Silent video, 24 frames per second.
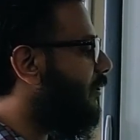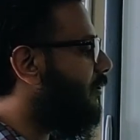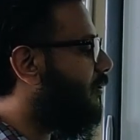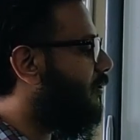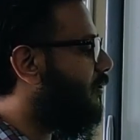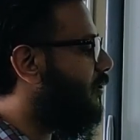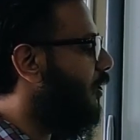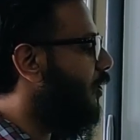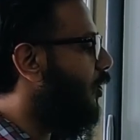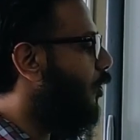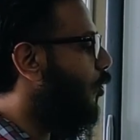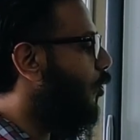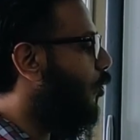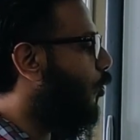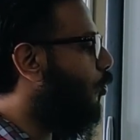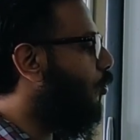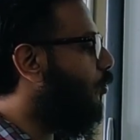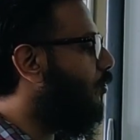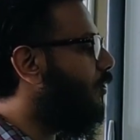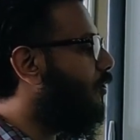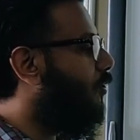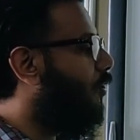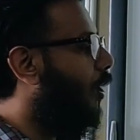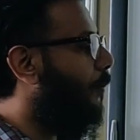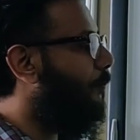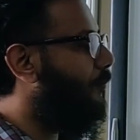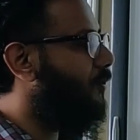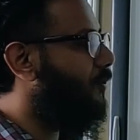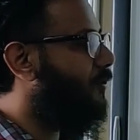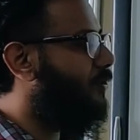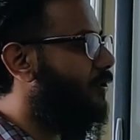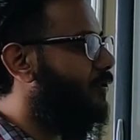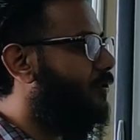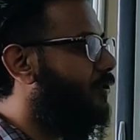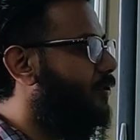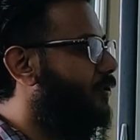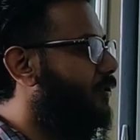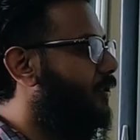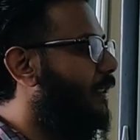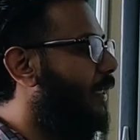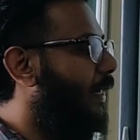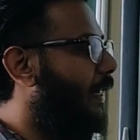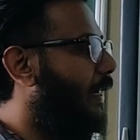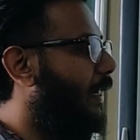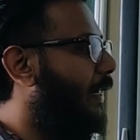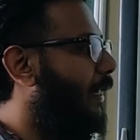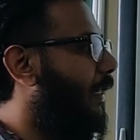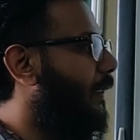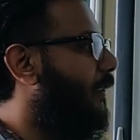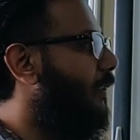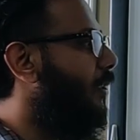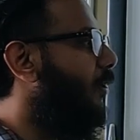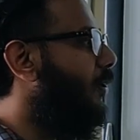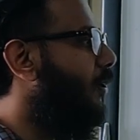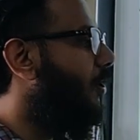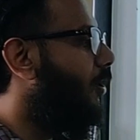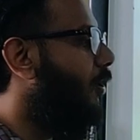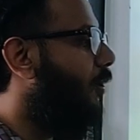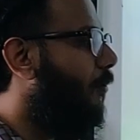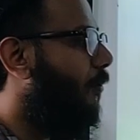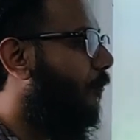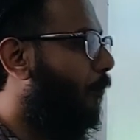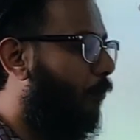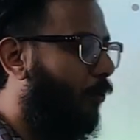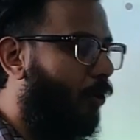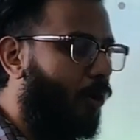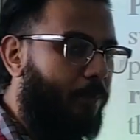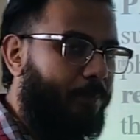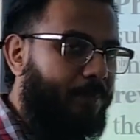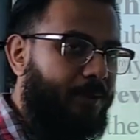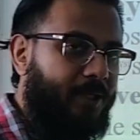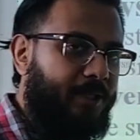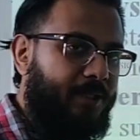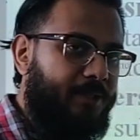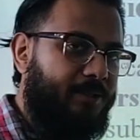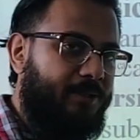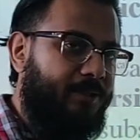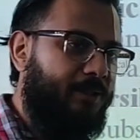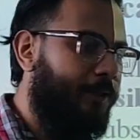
its own composition and properties.